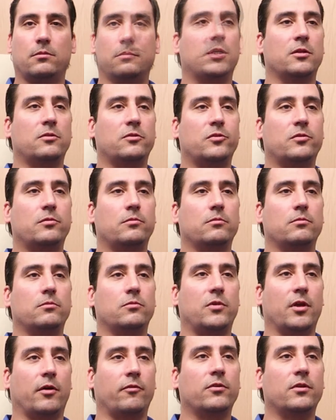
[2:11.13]
It's
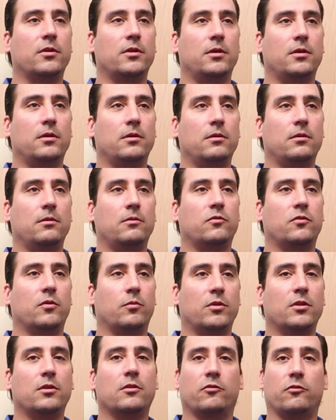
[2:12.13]
definitely
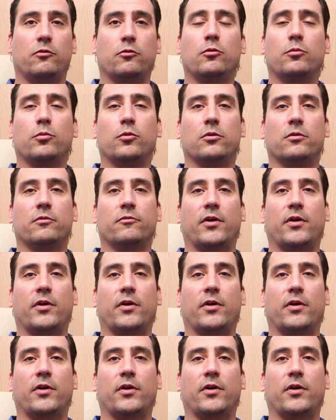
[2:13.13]
something that's doable.